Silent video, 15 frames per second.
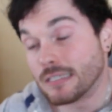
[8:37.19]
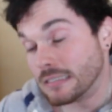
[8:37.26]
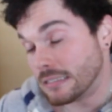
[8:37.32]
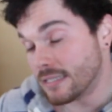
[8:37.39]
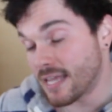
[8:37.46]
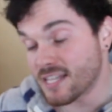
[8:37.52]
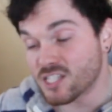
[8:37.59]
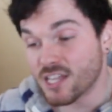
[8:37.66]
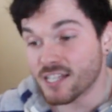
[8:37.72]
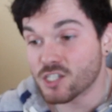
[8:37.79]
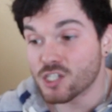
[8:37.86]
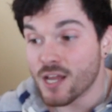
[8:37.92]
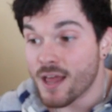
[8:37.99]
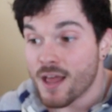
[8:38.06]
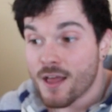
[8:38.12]
And
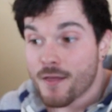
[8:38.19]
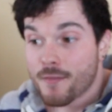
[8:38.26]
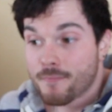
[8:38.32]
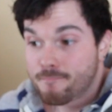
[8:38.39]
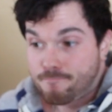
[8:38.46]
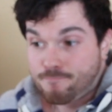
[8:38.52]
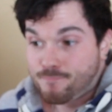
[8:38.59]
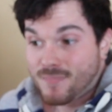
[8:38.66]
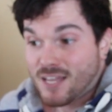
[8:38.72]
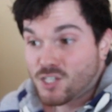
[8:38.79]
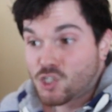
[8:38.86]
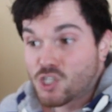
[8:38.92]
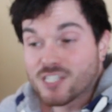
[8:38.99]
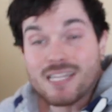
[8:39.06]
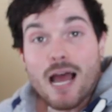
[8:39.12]

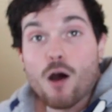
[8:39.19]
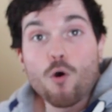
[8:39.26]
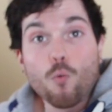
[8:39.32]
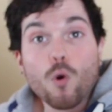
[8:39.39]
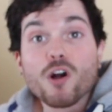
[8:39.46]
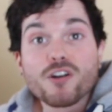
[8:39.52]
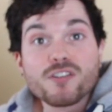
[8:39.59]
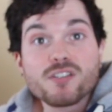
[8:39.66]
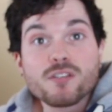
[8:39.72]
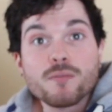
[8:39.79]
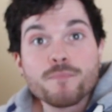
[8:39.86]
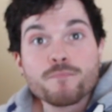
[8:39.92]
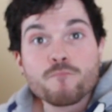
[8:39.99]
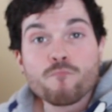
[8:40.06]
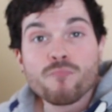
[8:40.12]
that's just how it works.